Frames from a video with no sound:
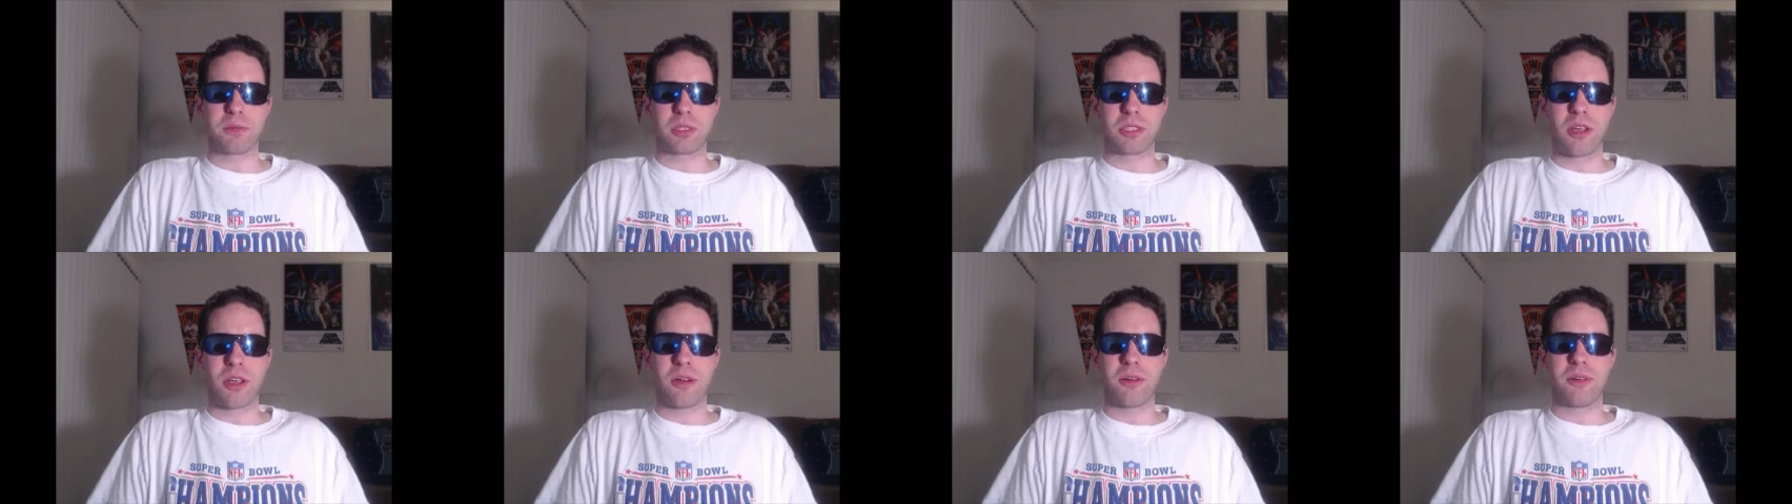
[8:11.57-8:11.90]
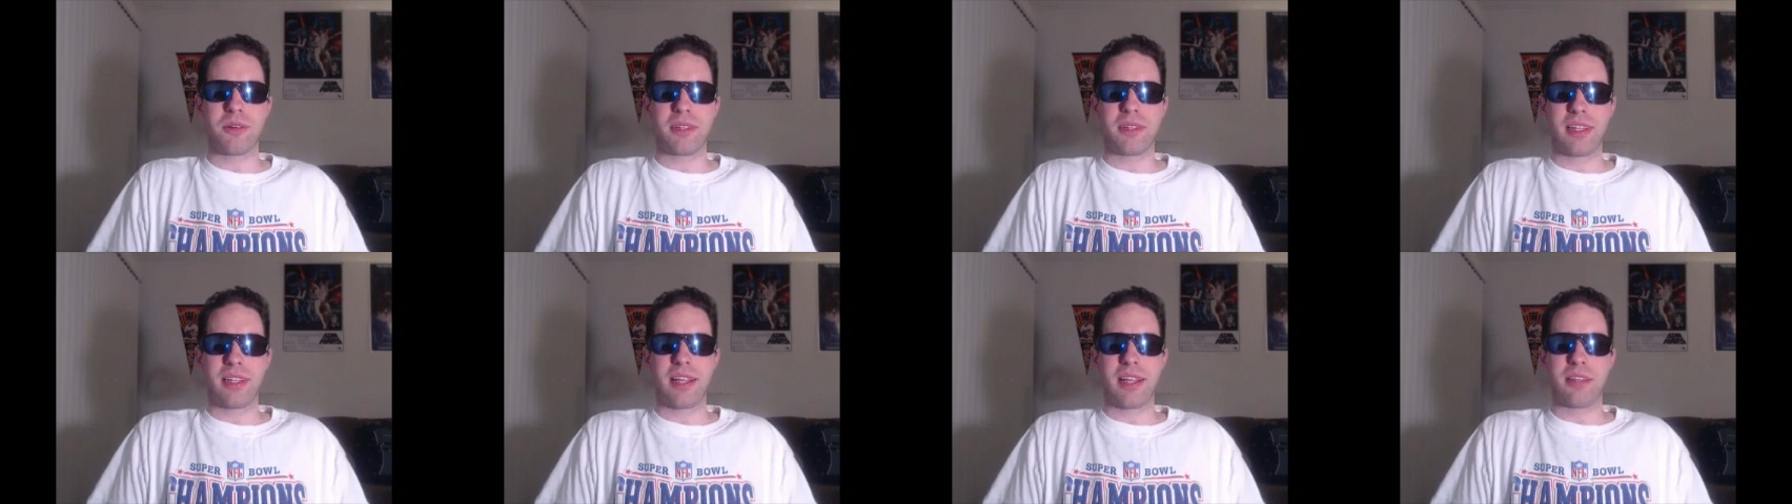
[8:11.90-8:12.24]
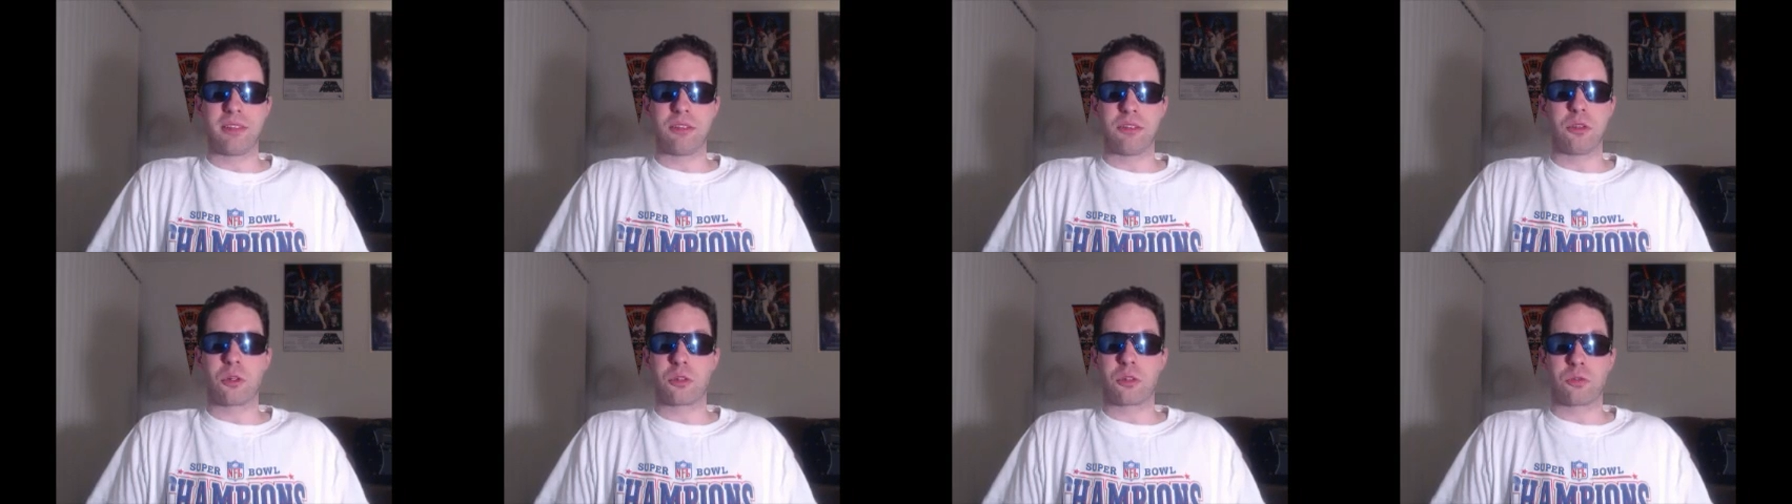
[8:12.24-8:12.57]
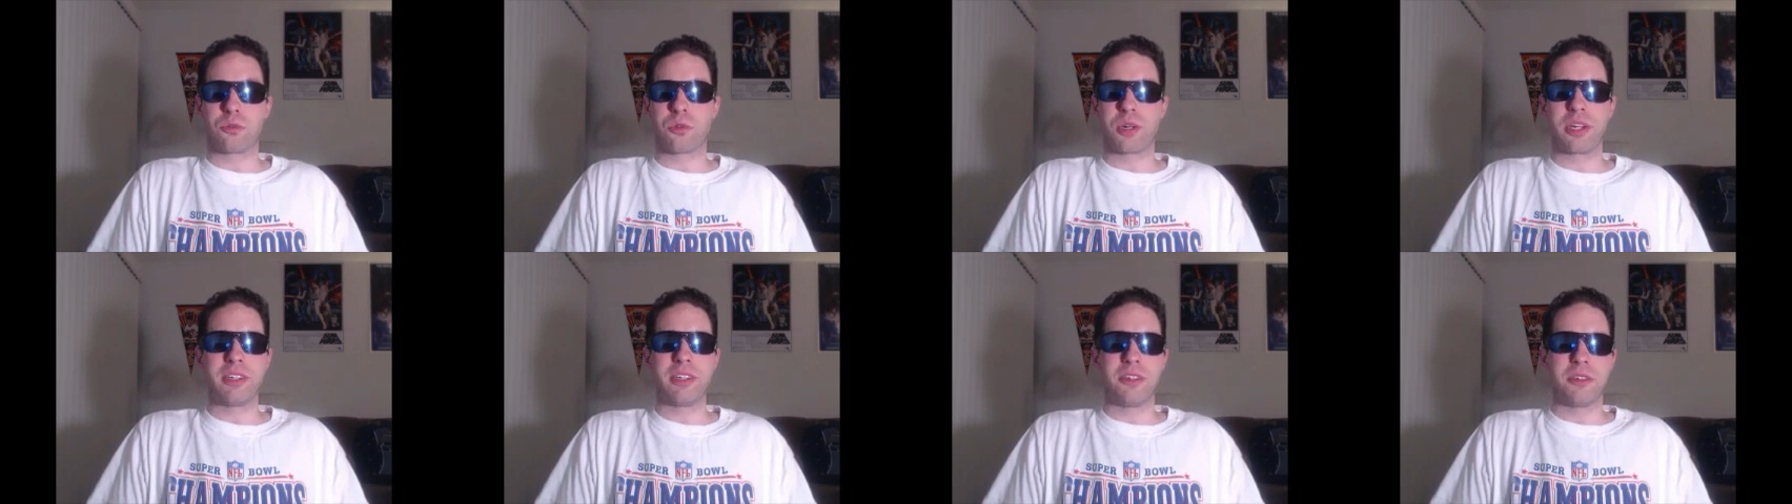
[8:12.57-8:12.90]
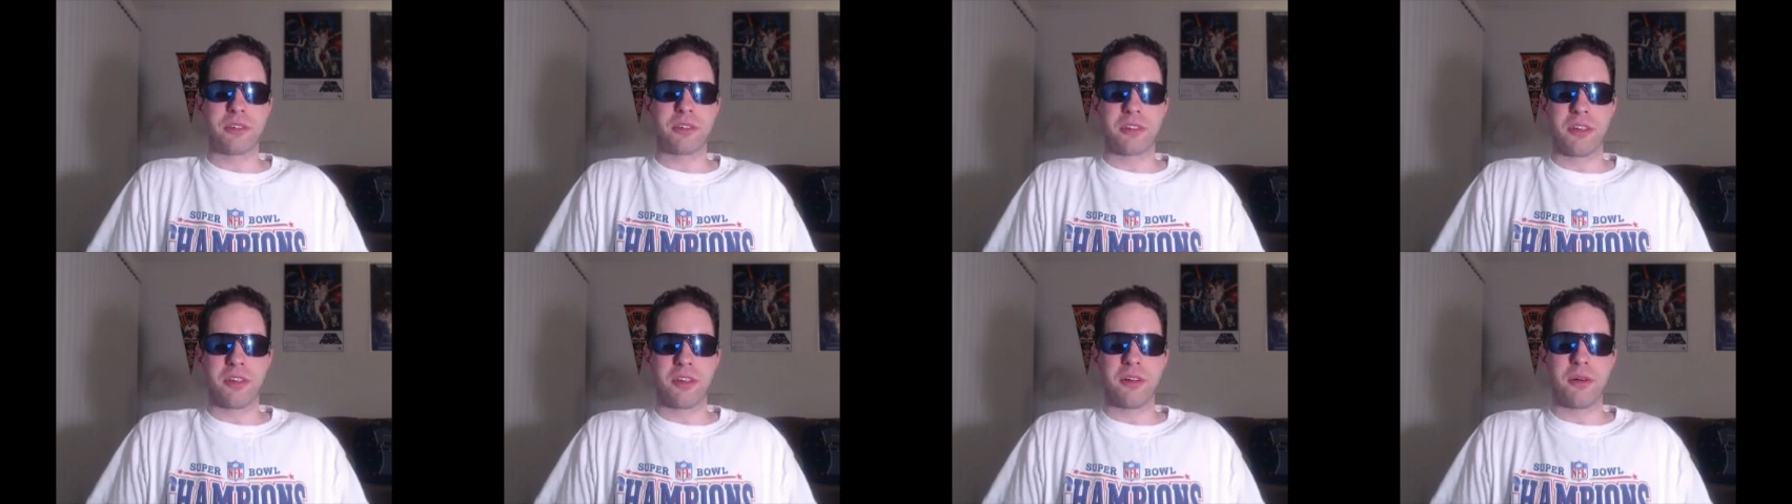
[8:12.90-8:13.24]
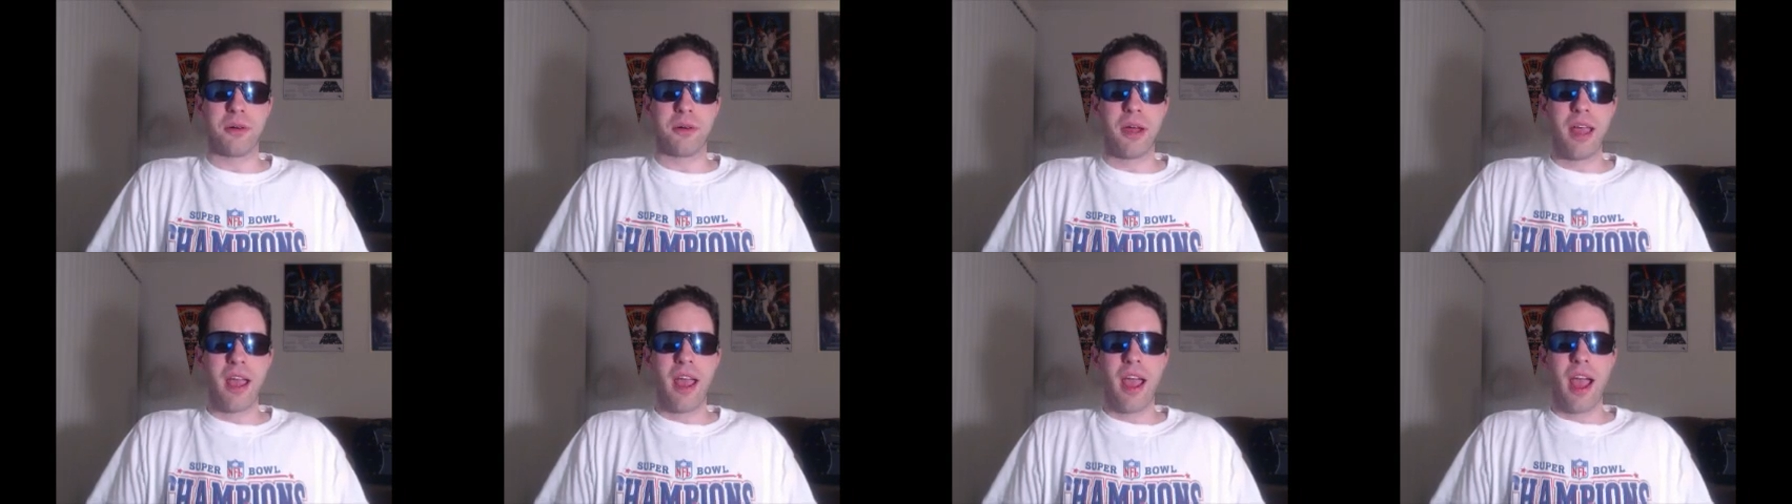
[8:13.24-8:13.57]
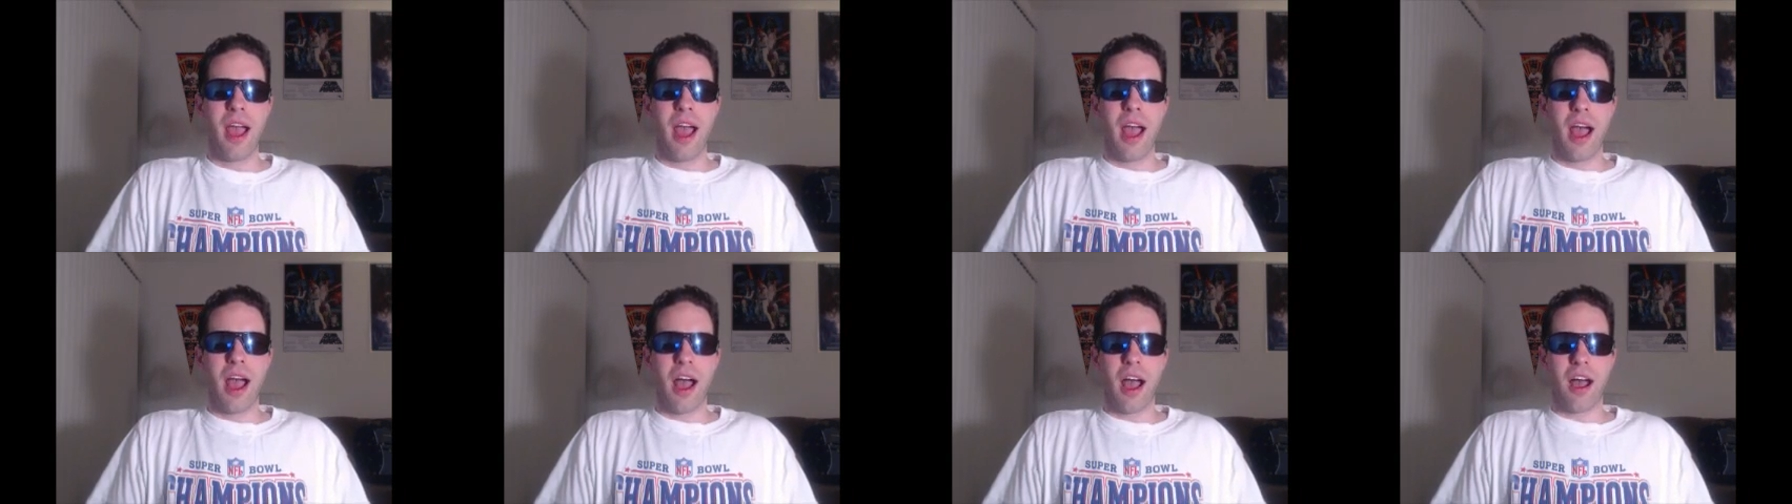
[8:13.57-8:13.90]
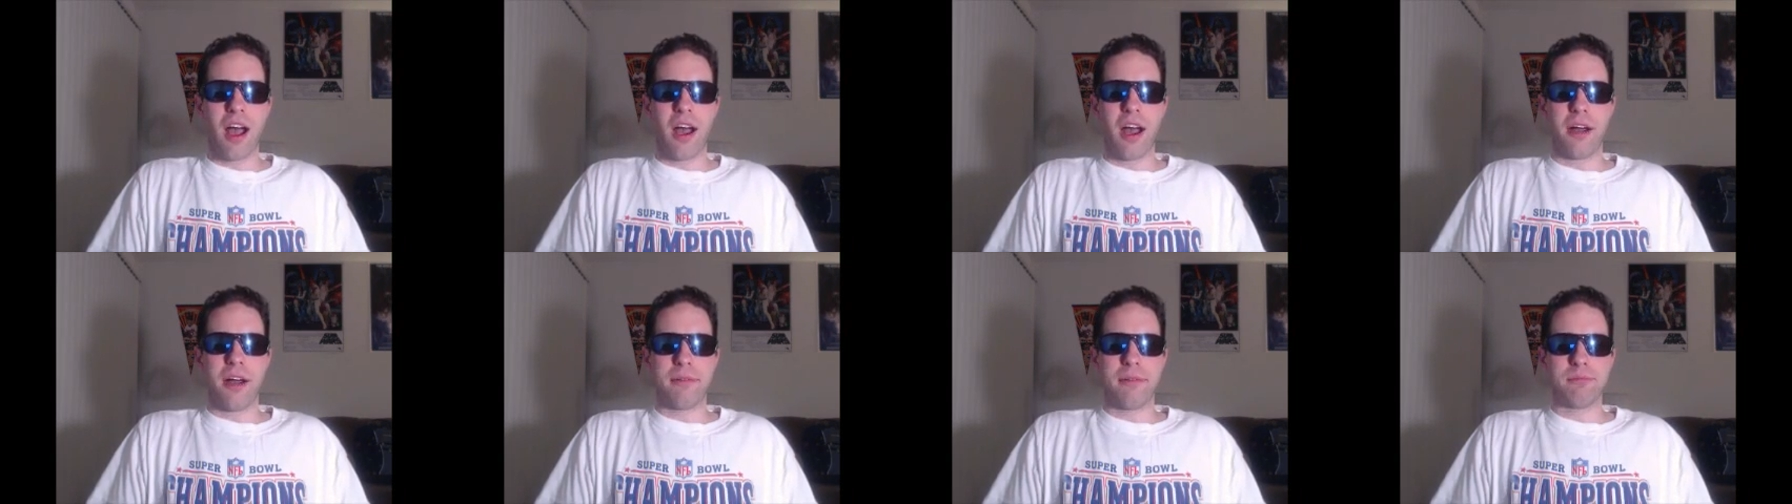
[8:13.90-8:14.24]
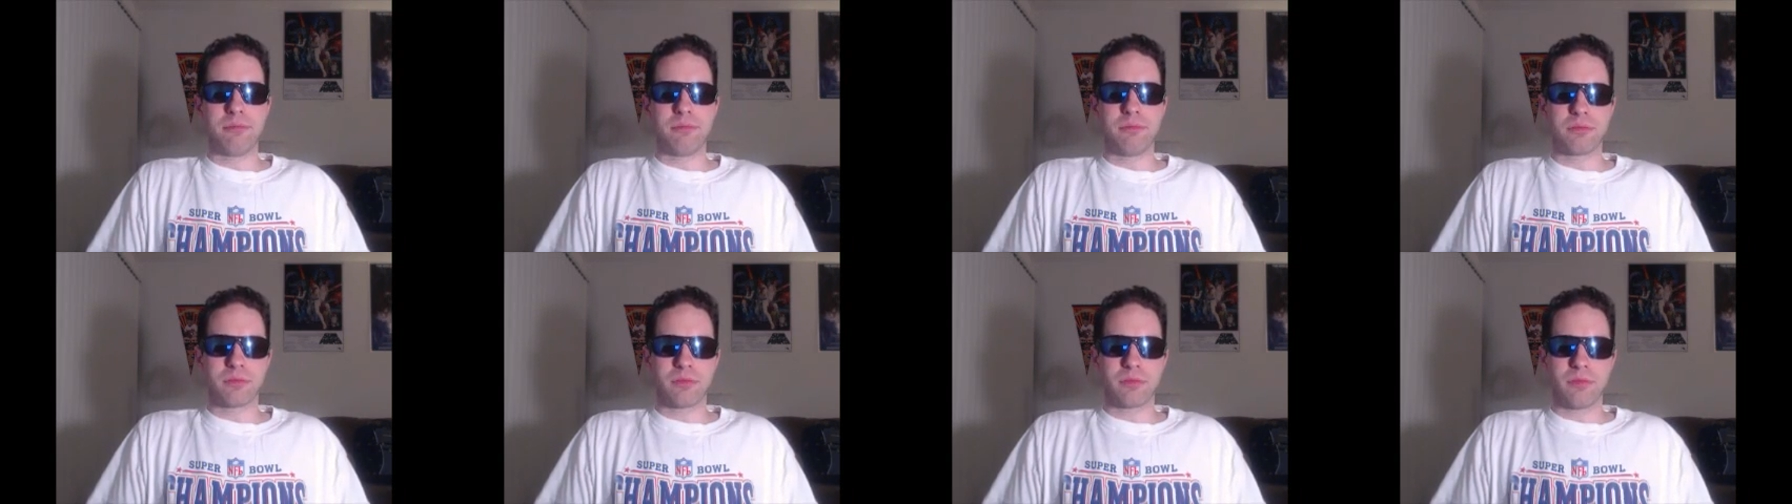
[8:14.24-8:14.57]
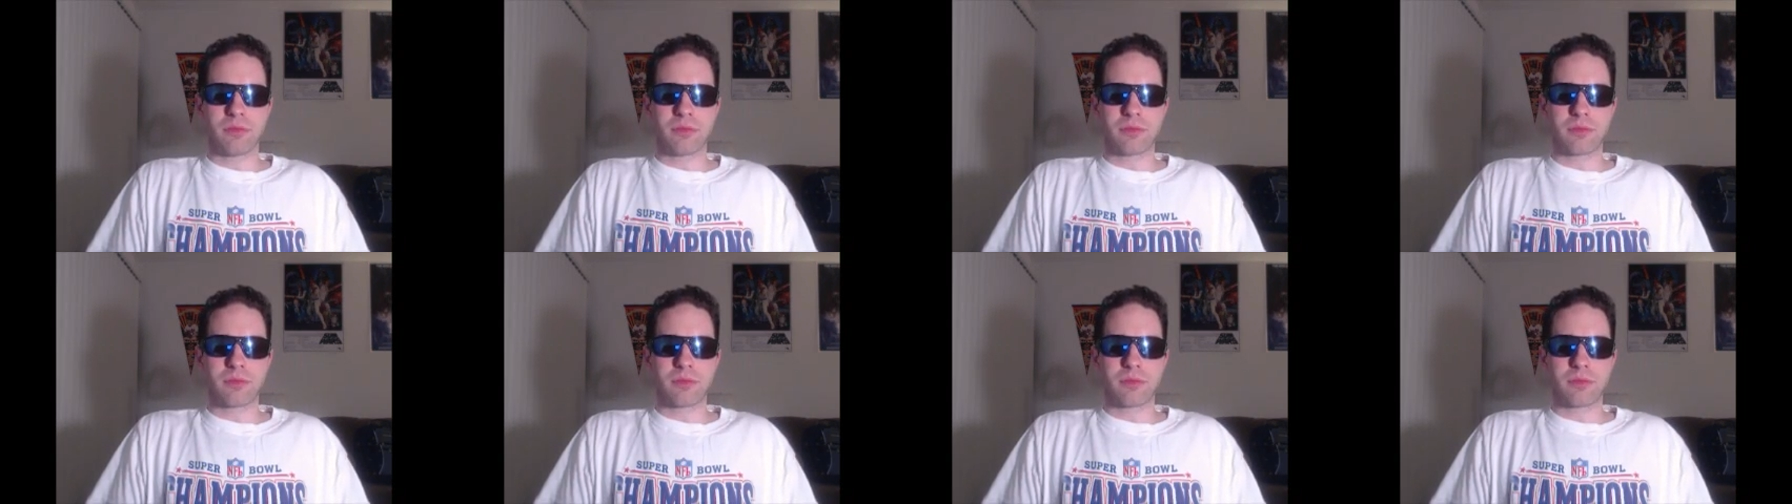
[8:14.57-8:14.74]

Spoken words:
So it looked real, too. And